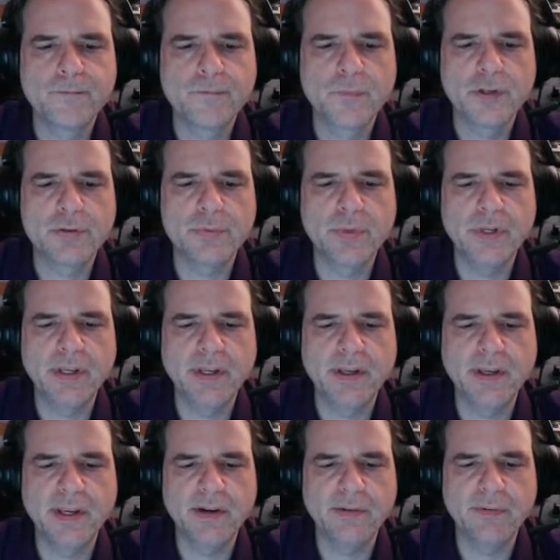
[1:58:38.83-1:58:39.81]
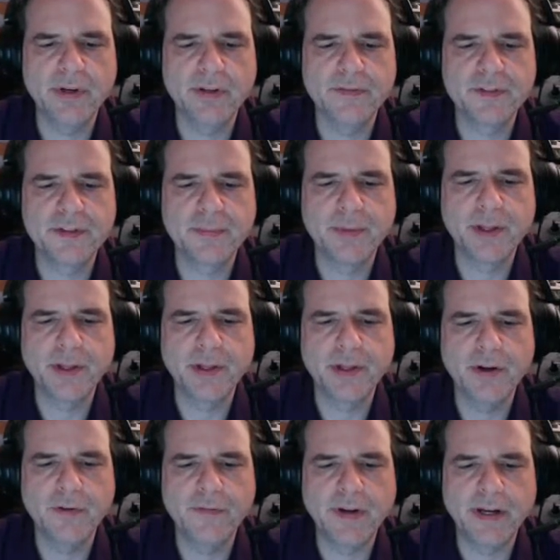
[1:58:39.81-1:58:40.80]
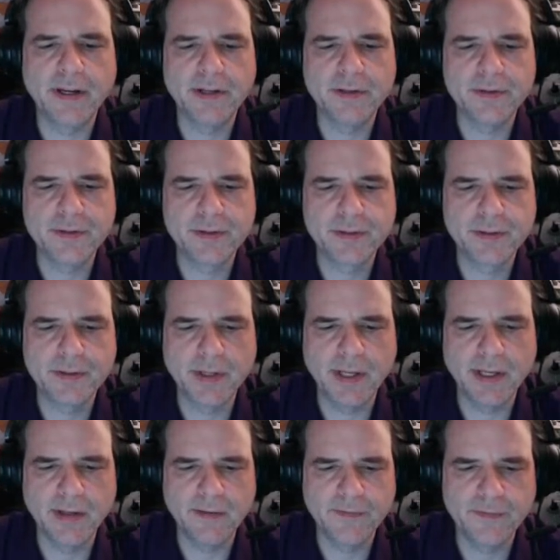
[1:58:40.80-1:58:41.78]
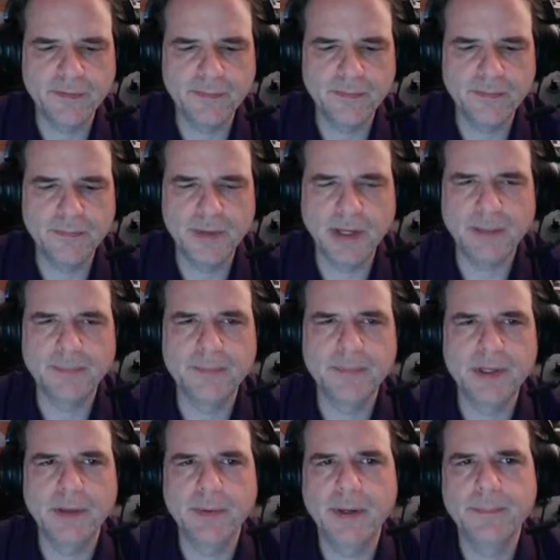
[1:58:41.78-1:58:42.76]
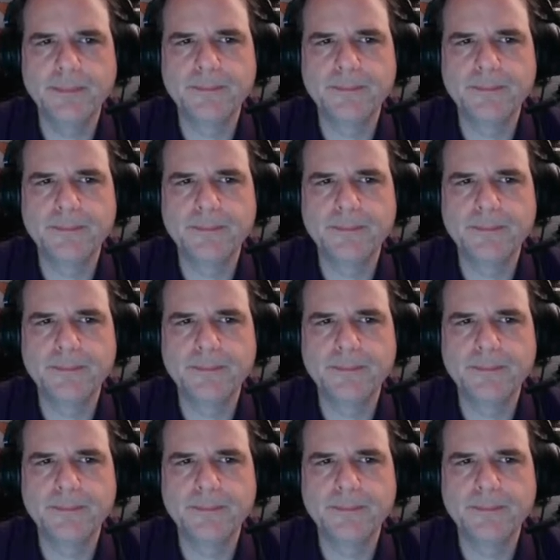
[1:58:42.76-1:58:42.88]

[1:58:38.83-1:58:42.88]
So we get rid of some of the low values, and if, yeah, anyway.